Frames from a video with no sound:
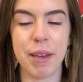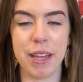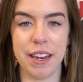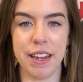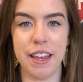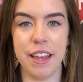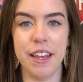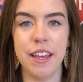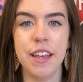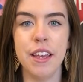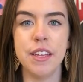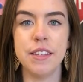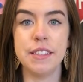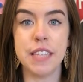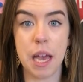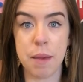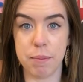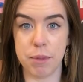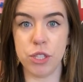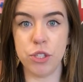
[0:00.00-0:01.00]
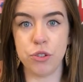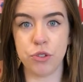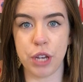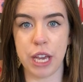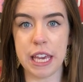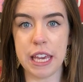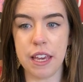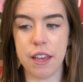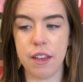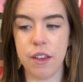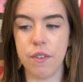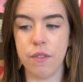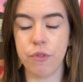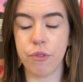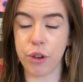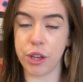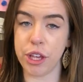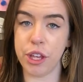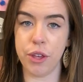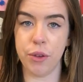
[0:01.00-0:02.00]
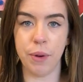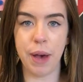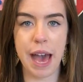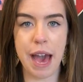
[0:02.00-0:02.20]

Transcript: going to demonstrate for you